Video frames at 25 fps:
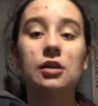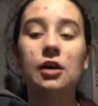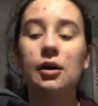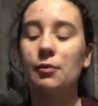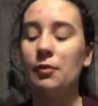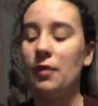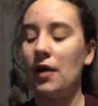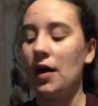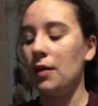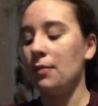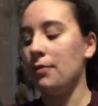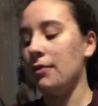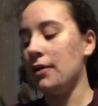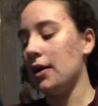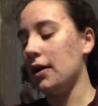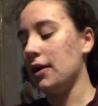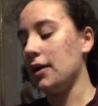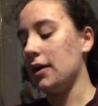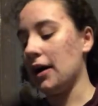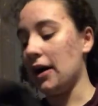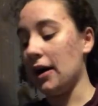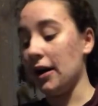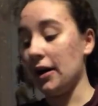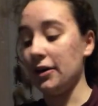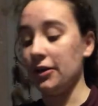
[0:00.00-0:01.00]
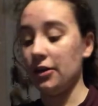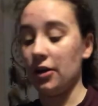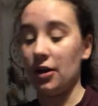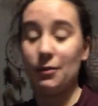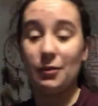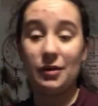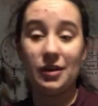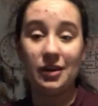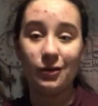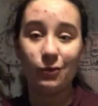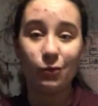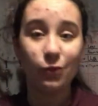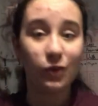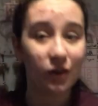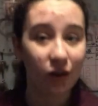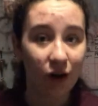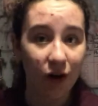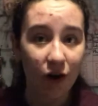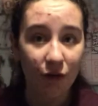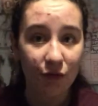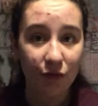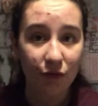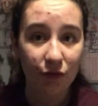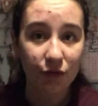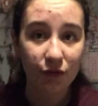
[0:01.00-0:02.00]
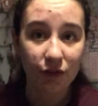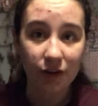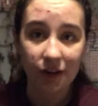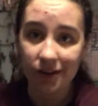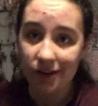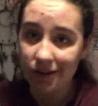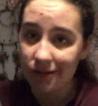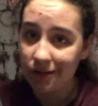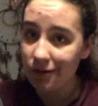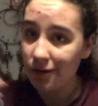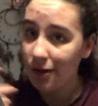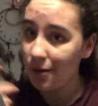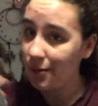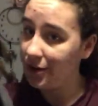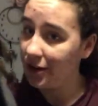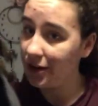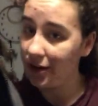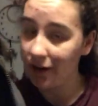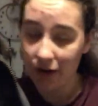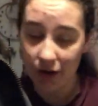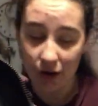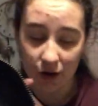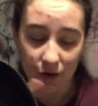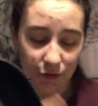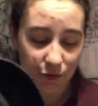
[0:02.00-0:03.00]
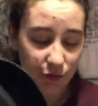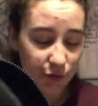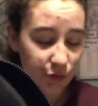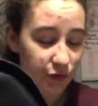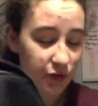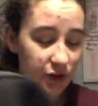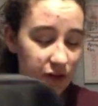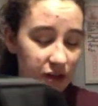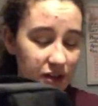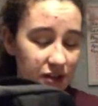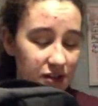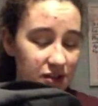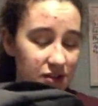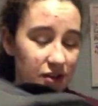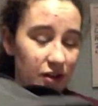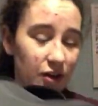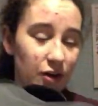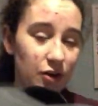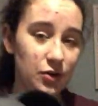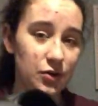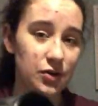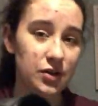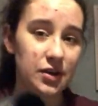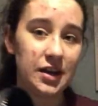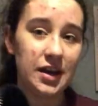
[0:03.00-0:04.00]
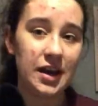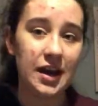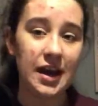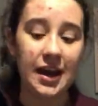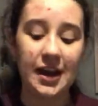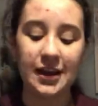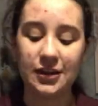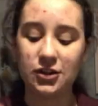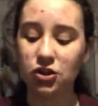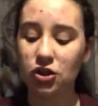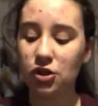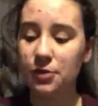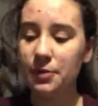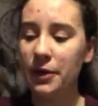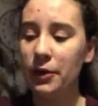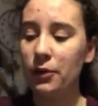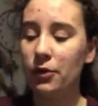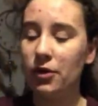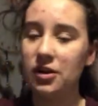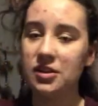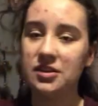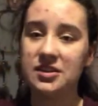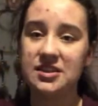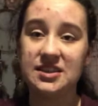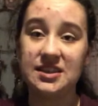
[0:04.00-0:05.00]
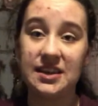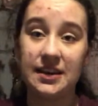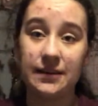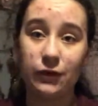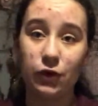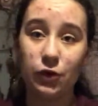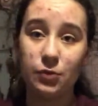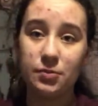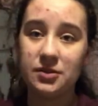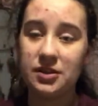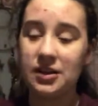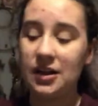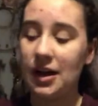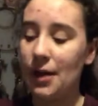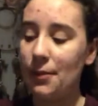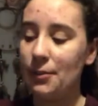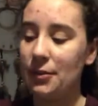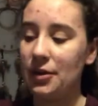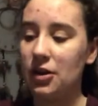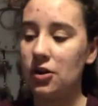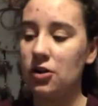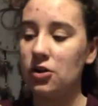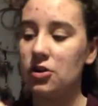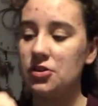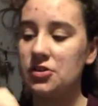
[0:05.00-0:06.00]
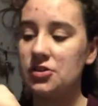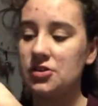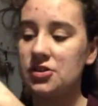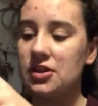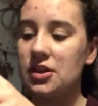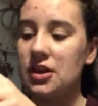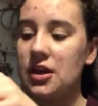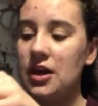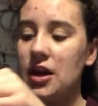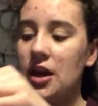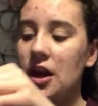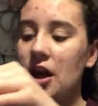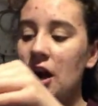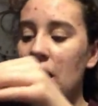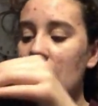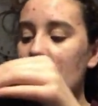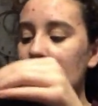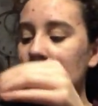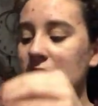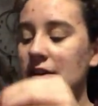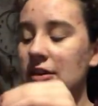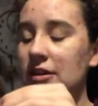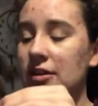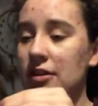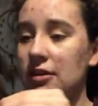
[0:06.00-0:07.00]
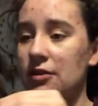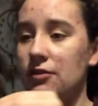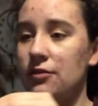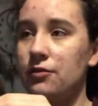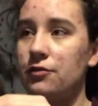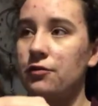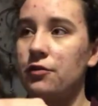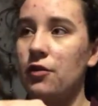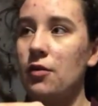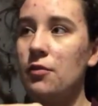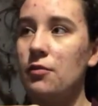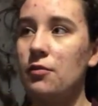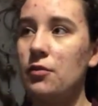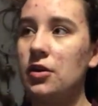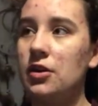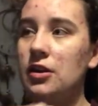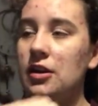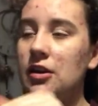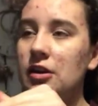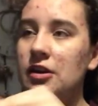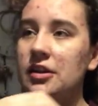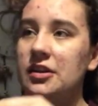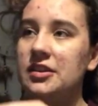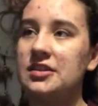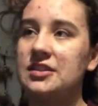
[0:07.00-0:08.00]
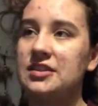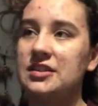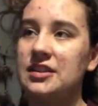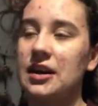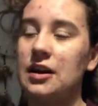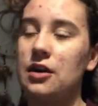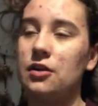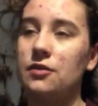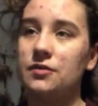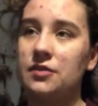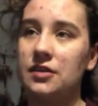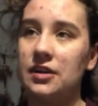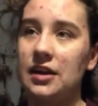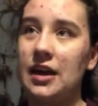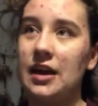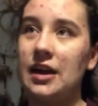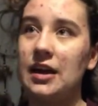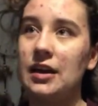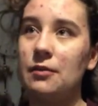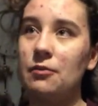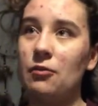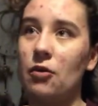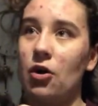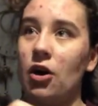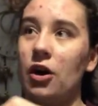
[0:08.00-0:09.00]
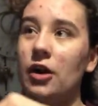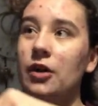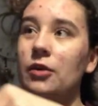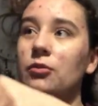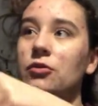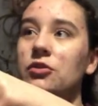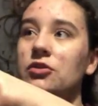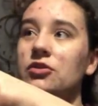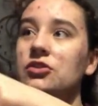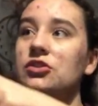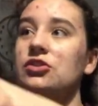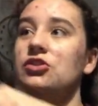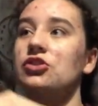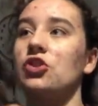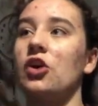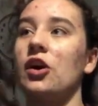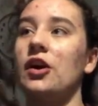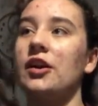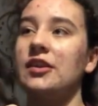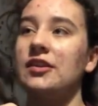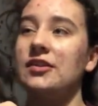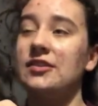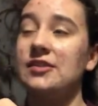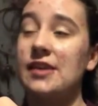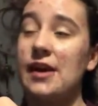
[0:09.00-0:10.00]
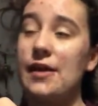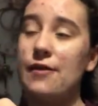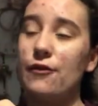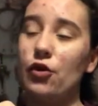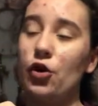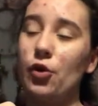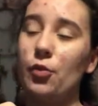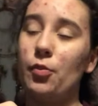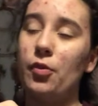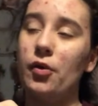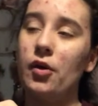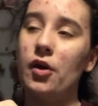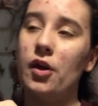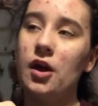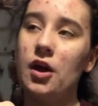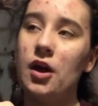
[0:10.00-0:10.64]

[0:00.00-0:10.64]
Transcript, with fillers: light backpack, and I mean, we got it for free. I got it for free, so it took me a while to save up to that, because I mean, from nearly the start of the game, I was trying to save up